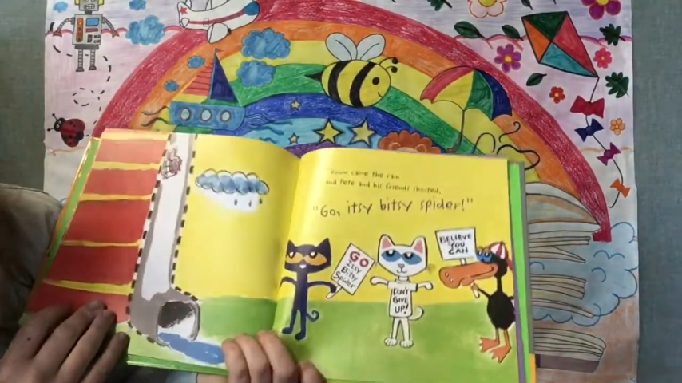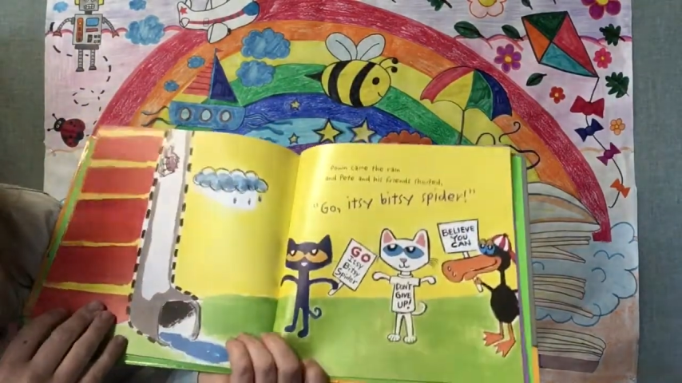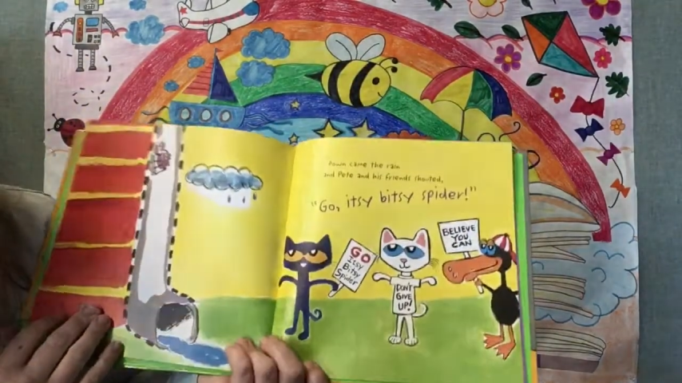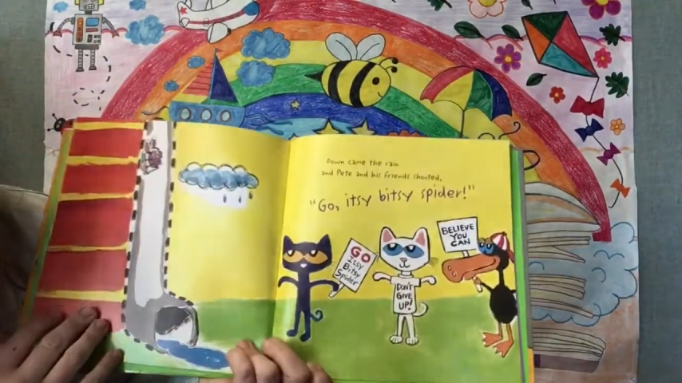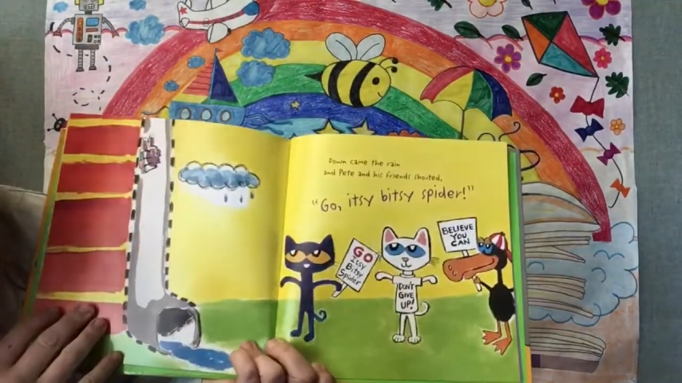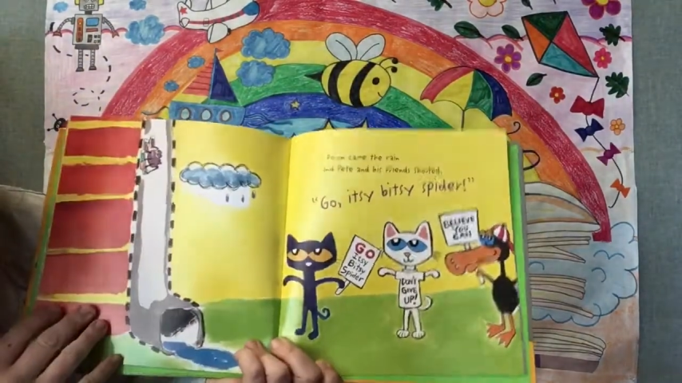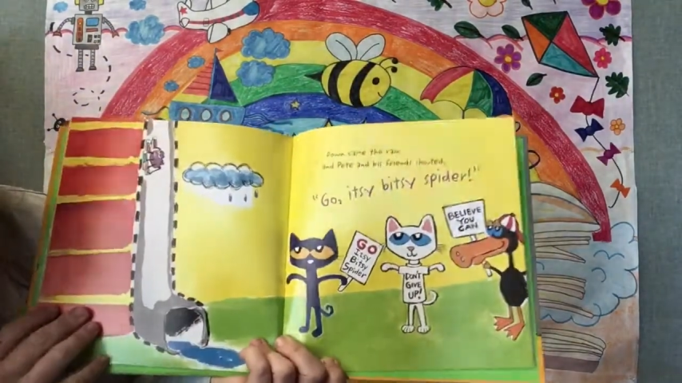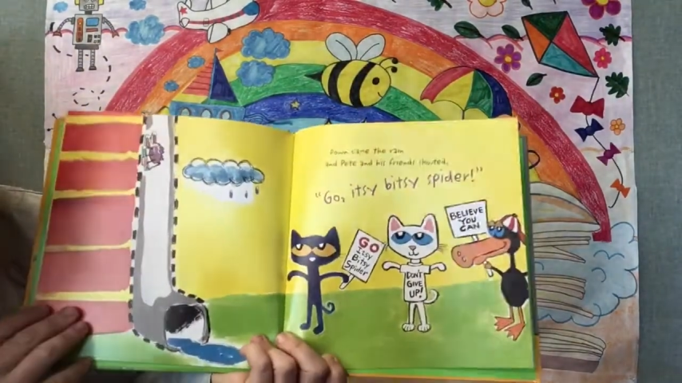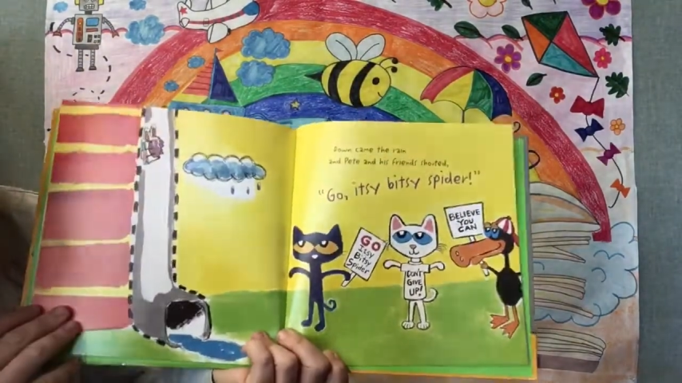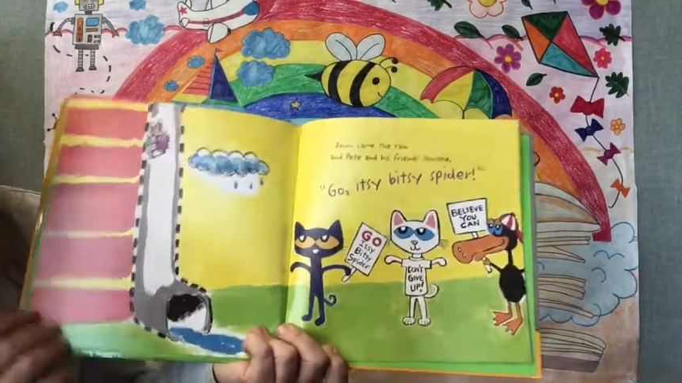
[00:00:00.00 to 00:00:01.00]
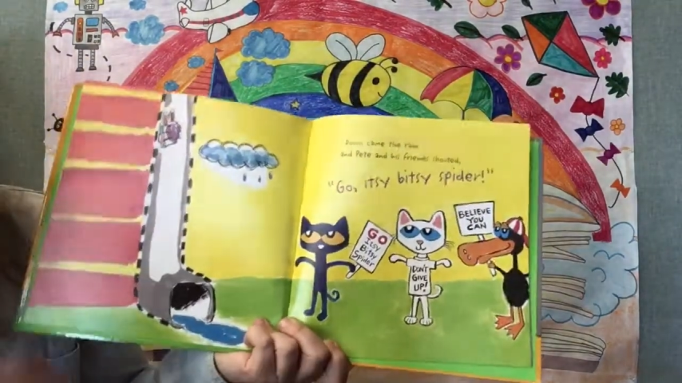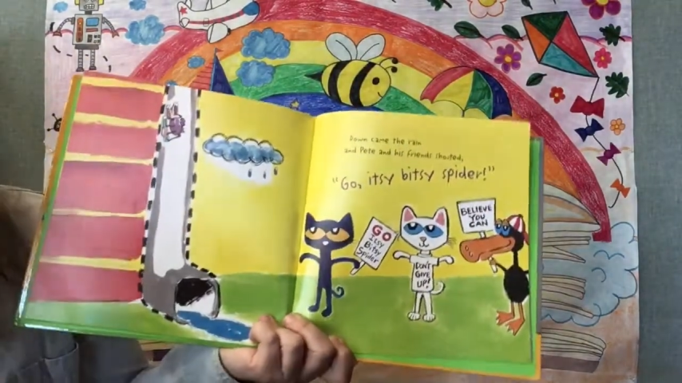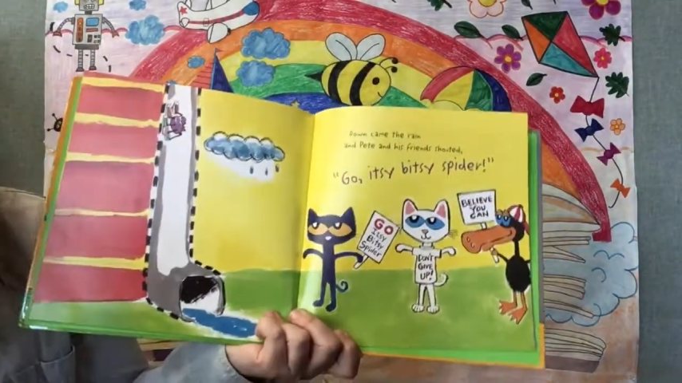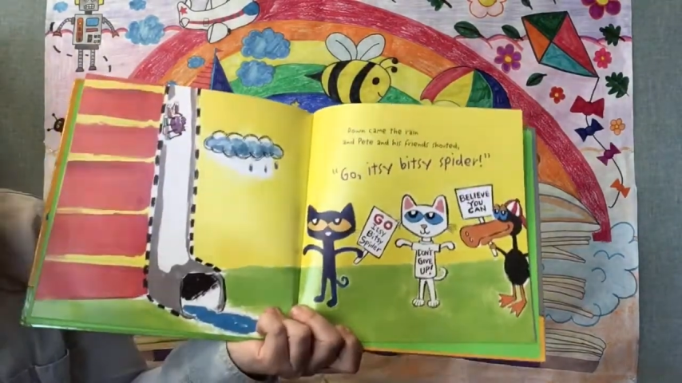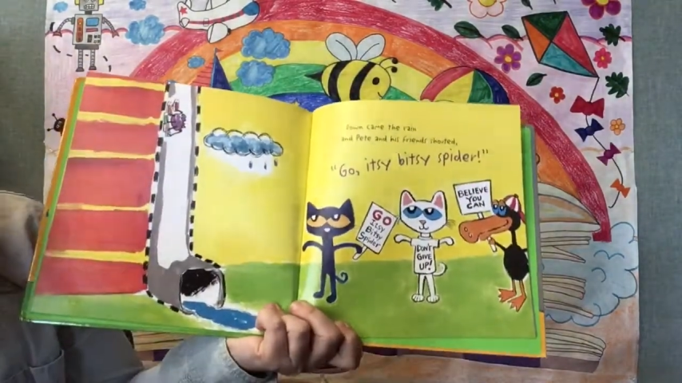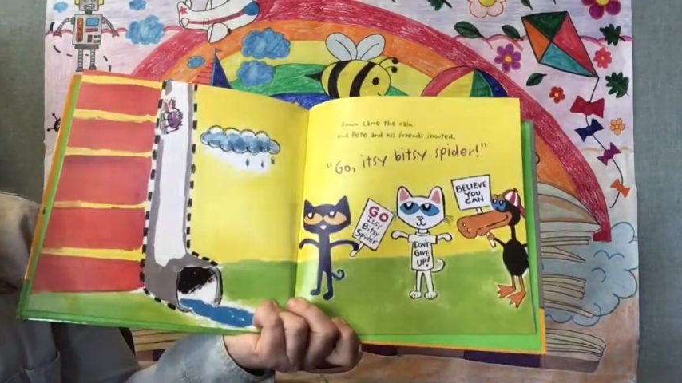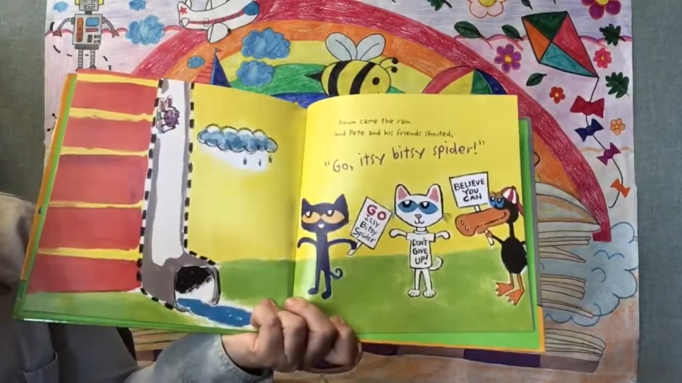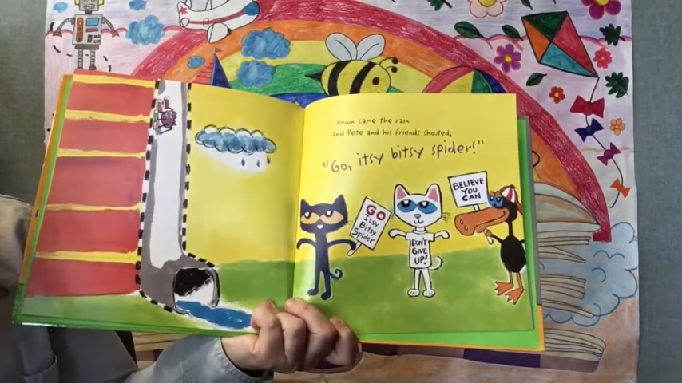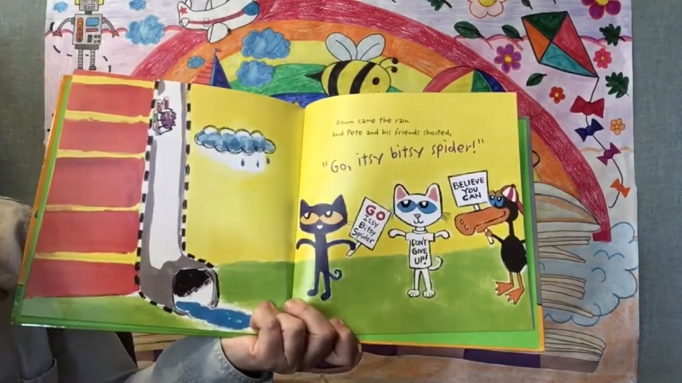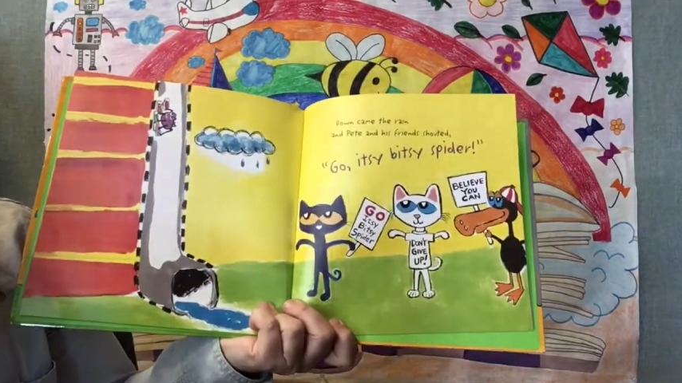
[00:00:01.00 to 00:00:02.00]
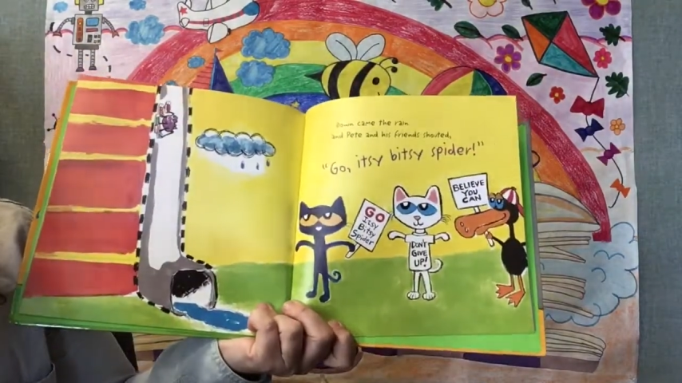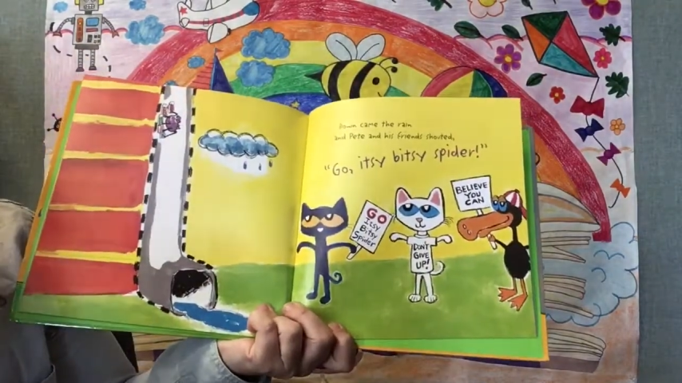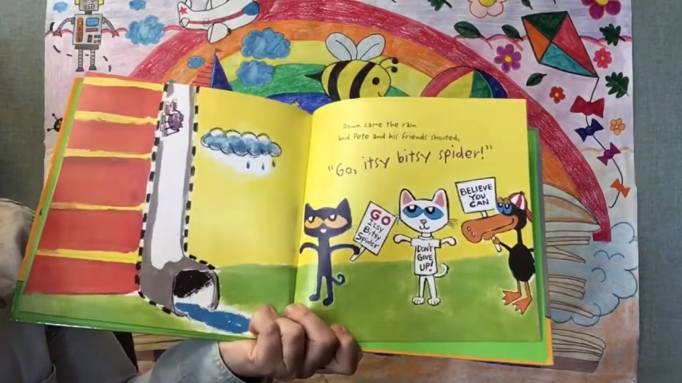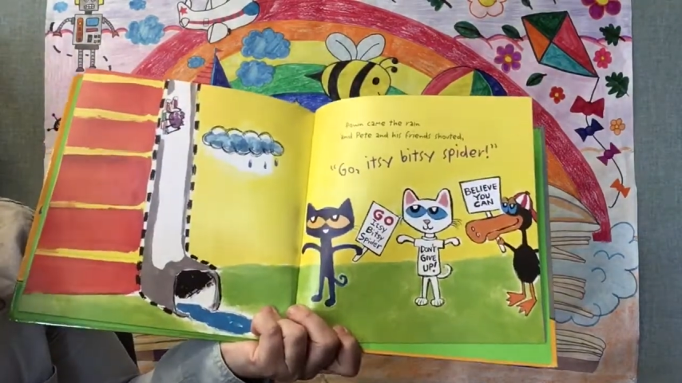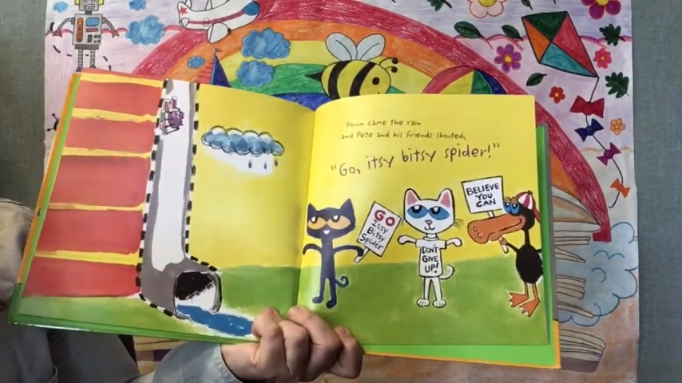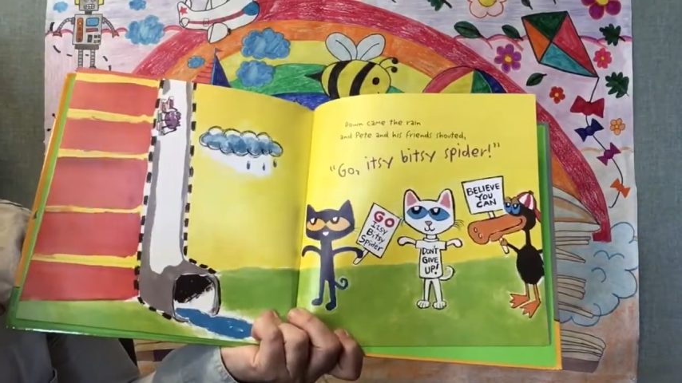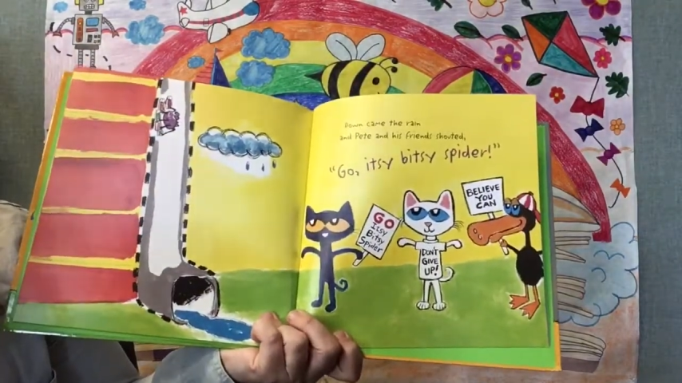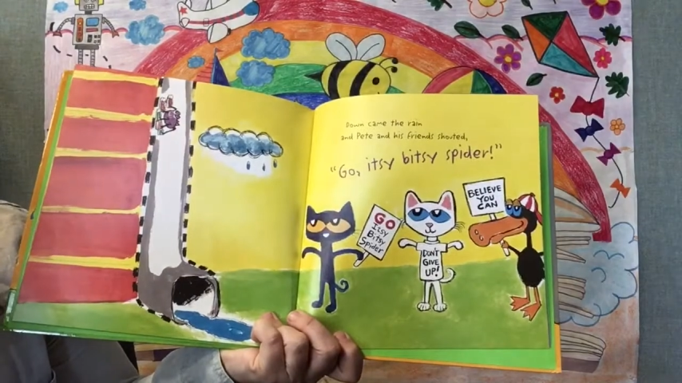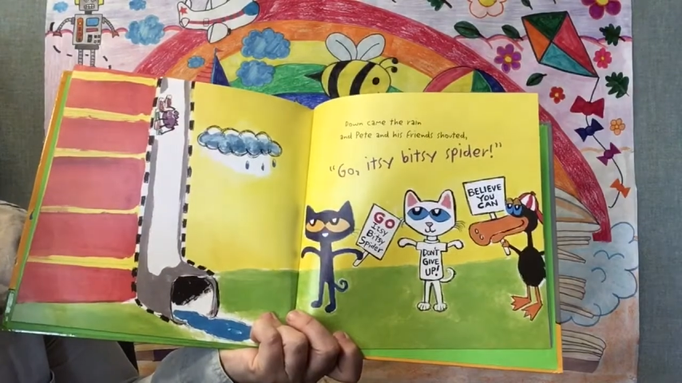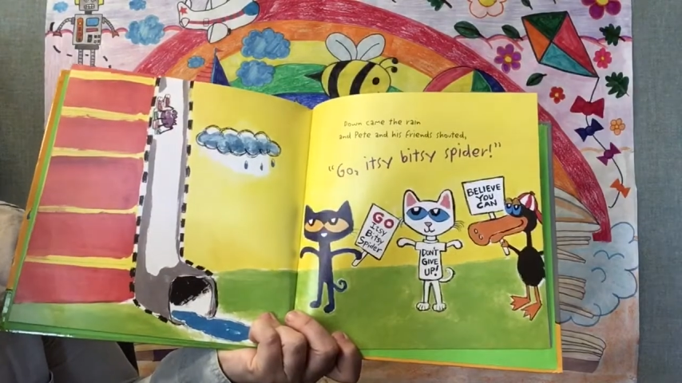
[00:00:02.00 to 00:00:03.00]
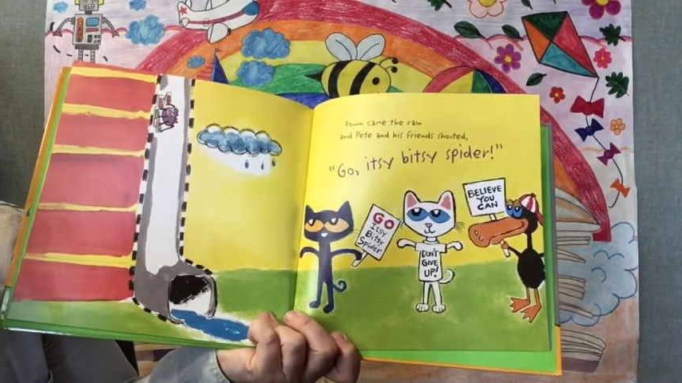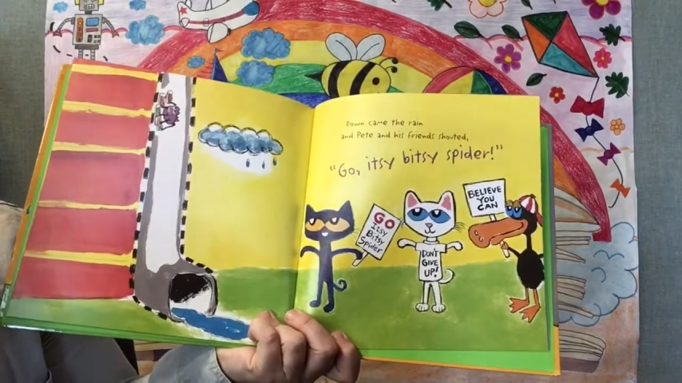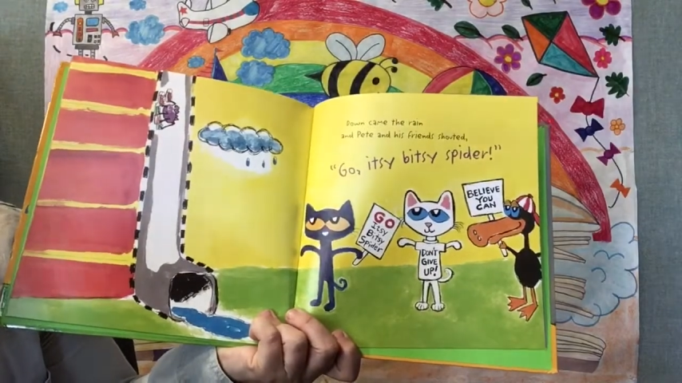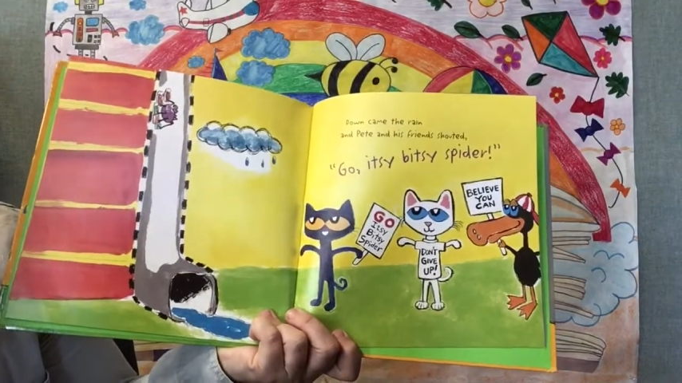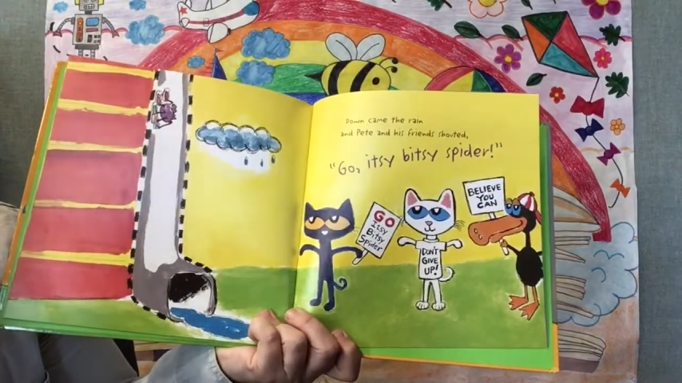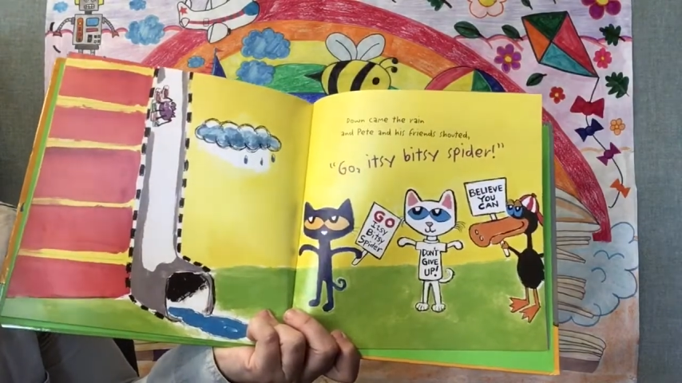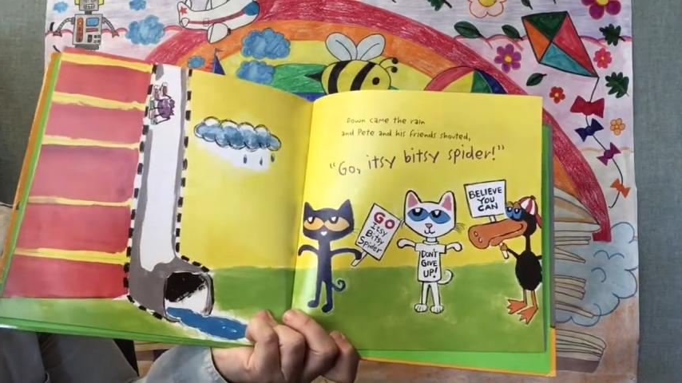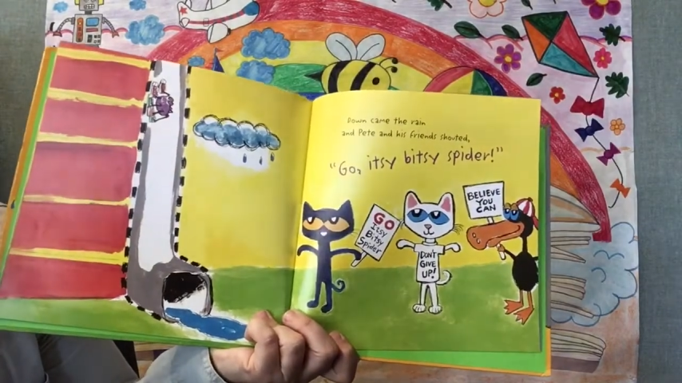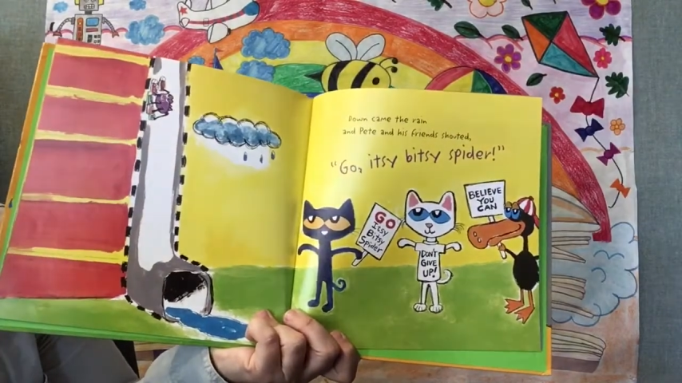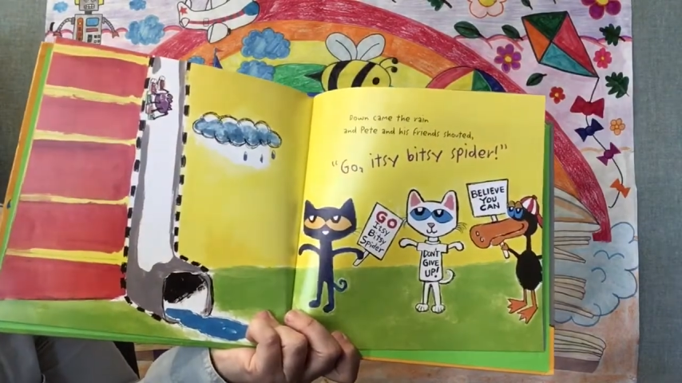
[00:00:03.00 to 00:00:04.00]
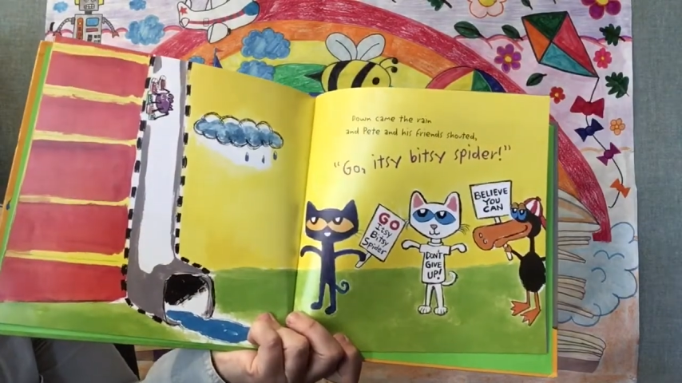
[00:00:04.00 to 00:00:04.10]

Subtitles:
[unreadable: no face in view]